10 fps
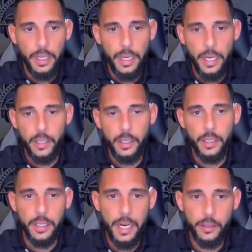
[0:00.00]
And in
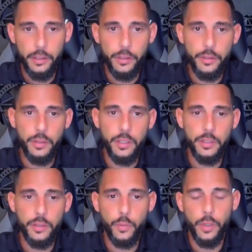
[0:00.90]
the calendars,
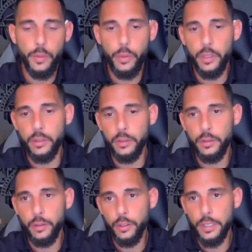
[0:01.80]
this is where we're going to
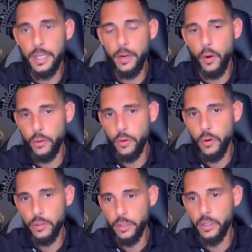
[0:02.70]
look at all the
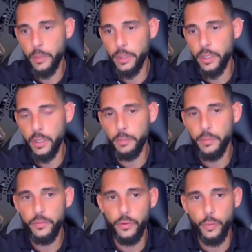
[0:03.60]
calls that are coming up
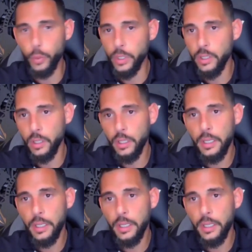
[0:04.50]
for the week.